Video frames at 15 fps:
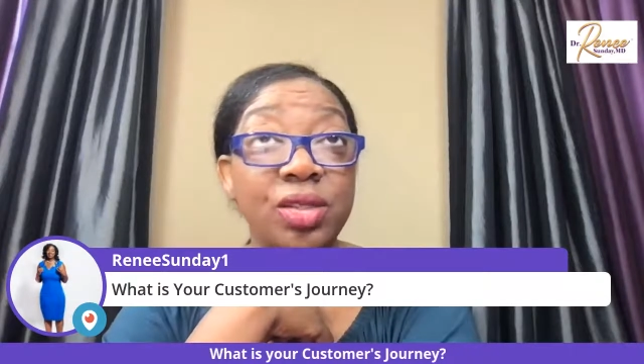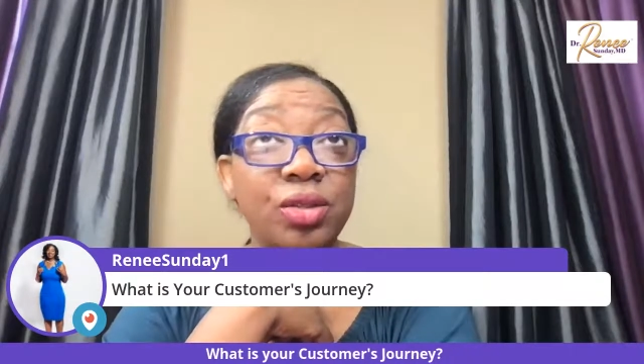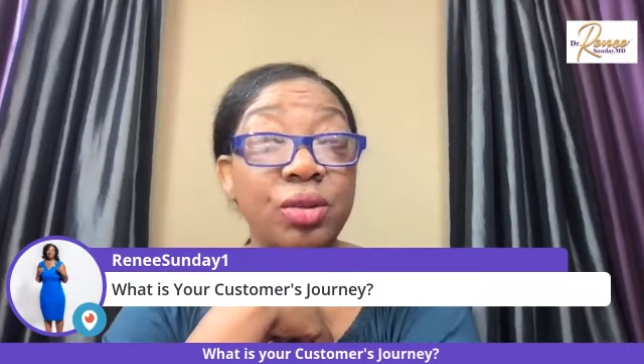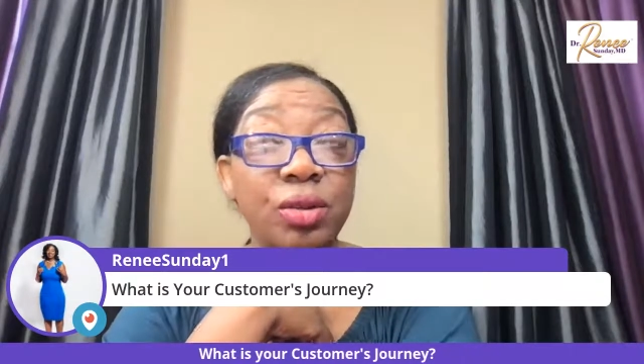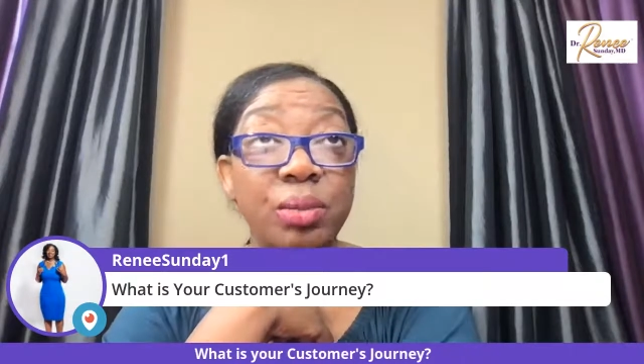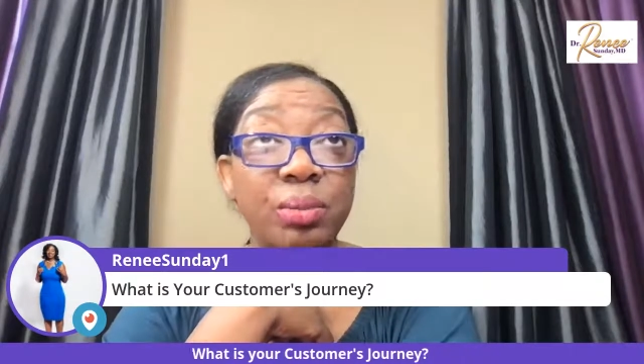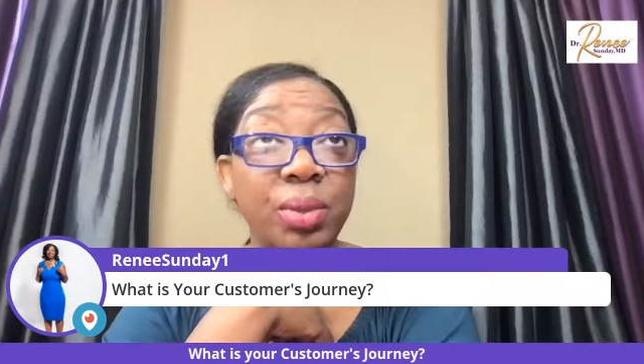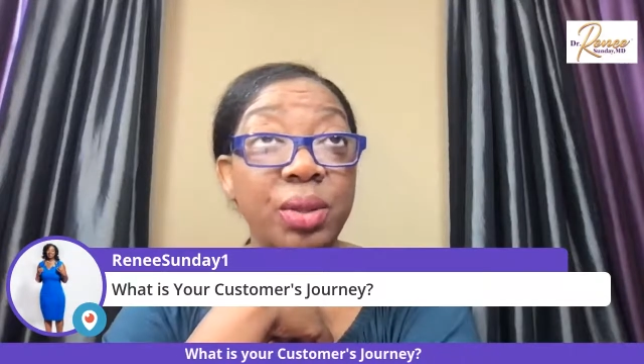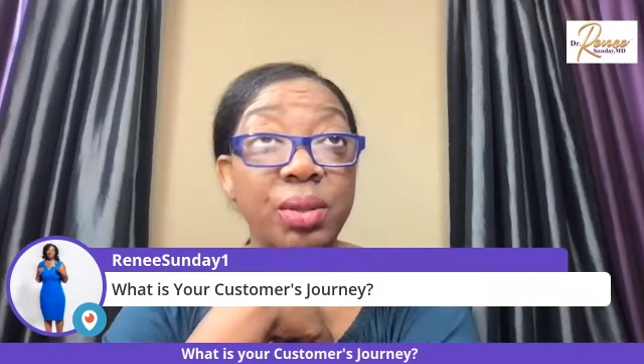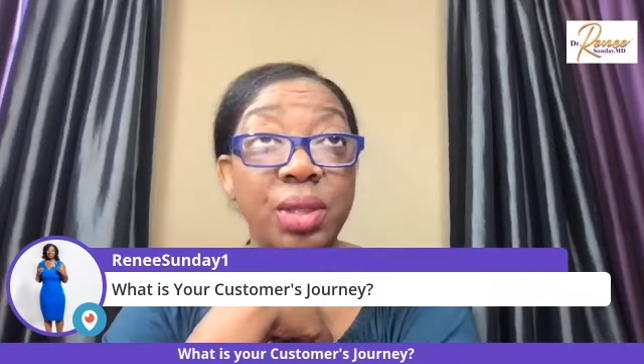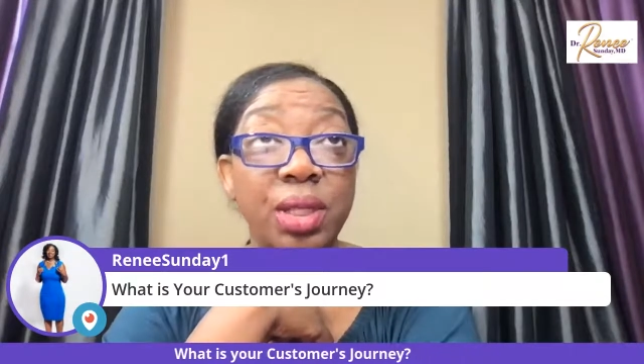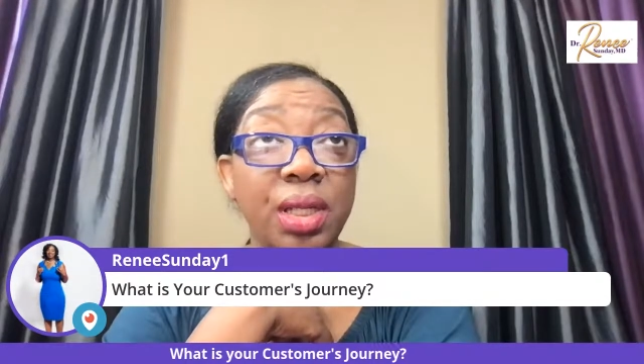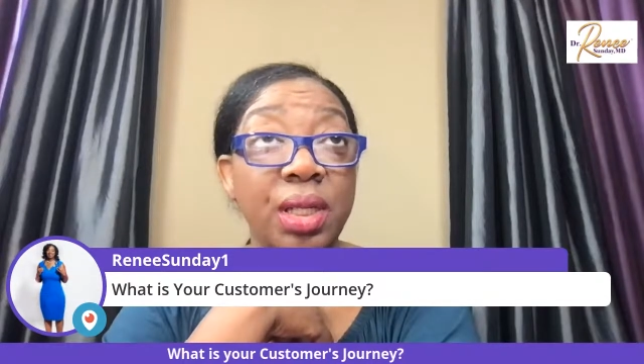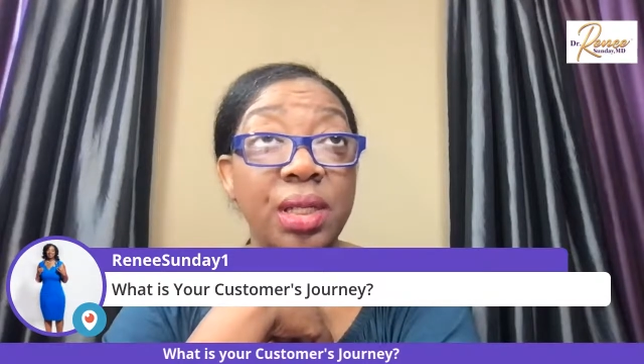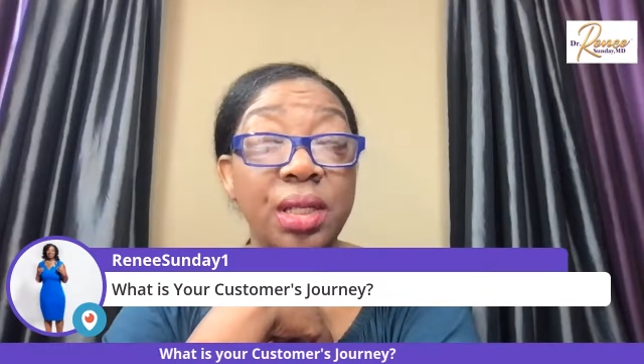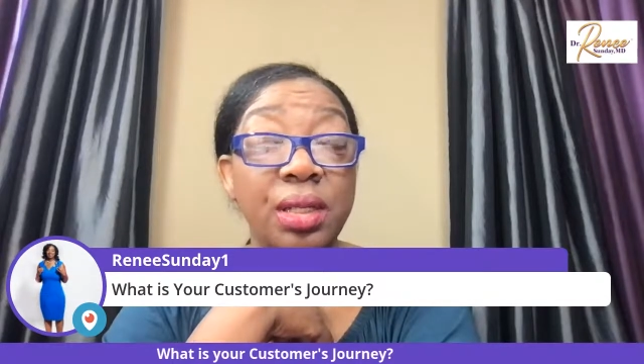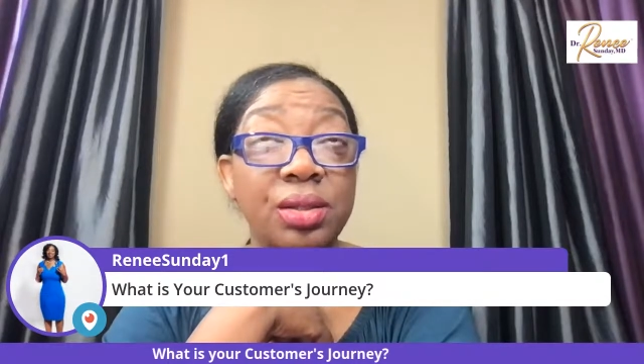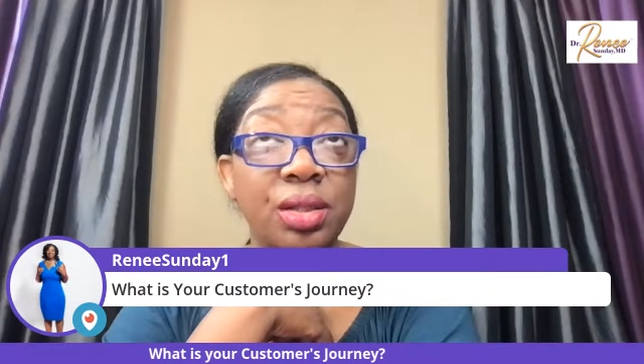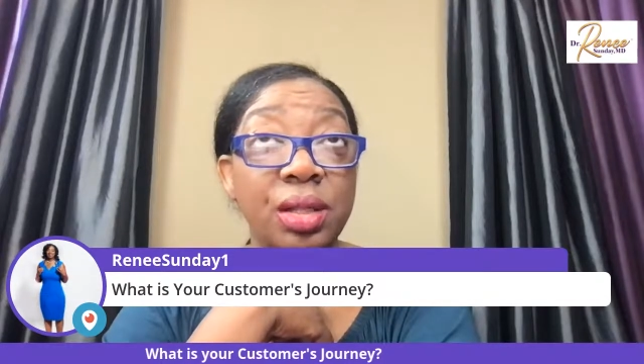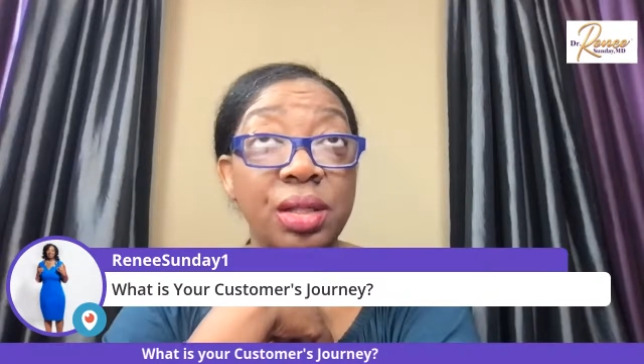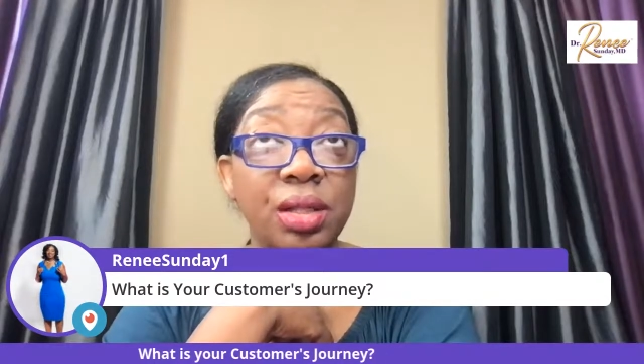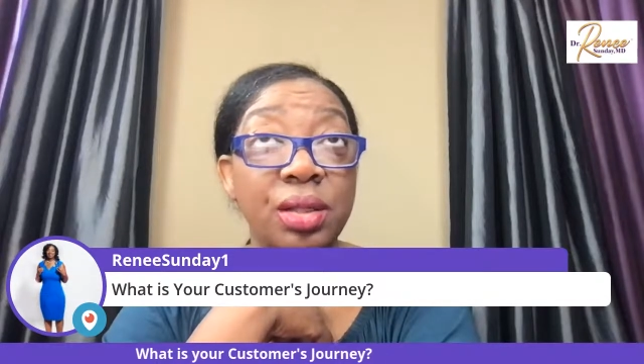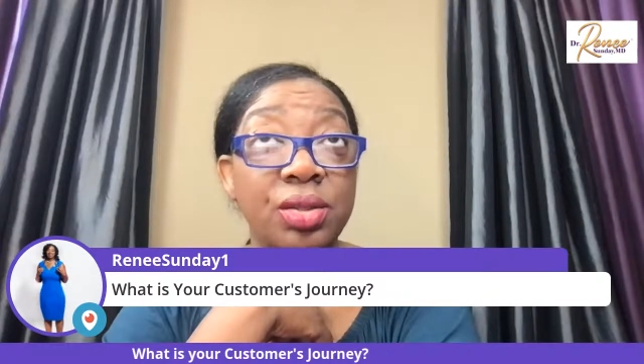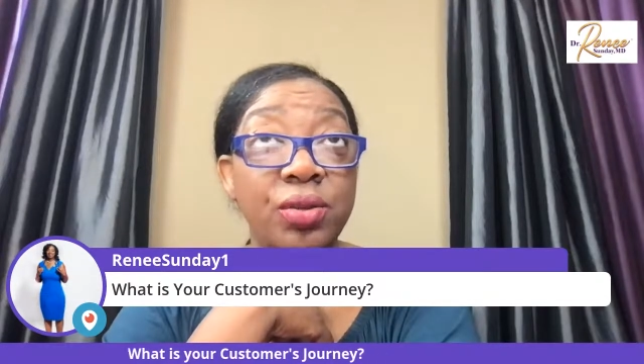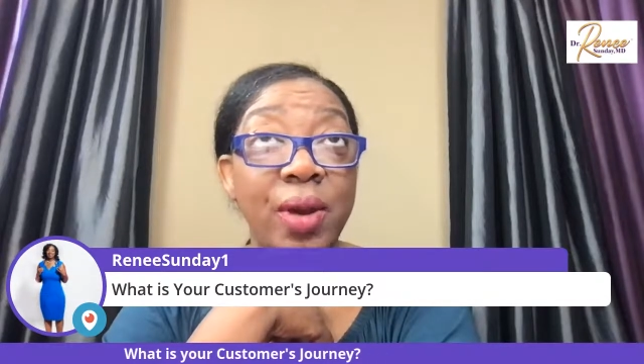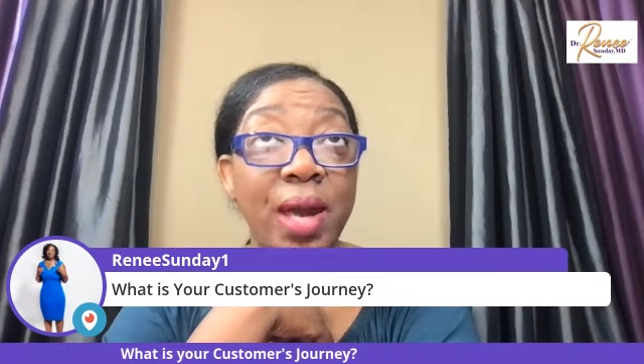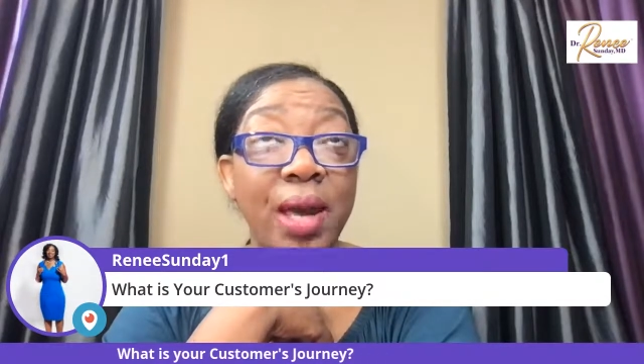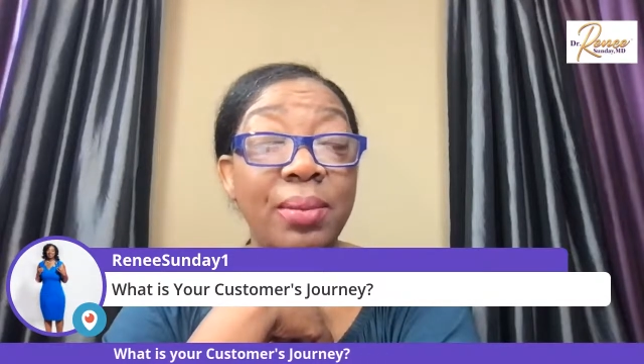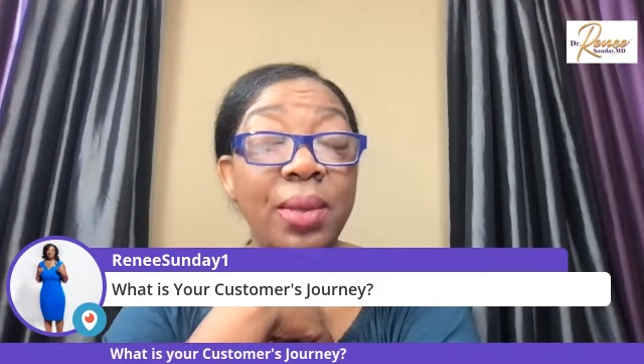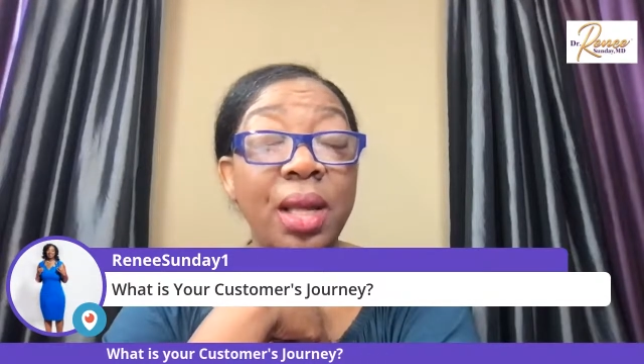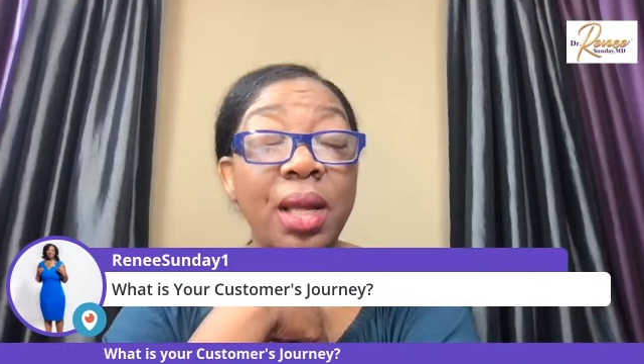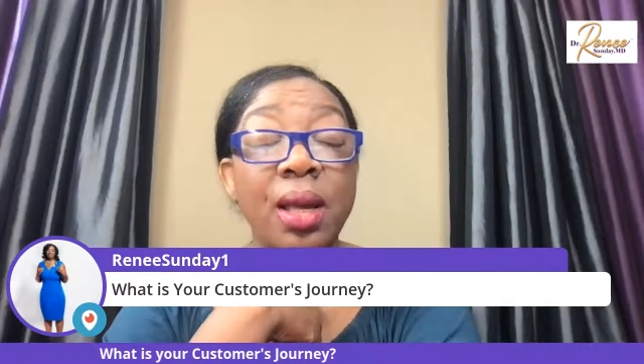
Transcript: your community in the tribe.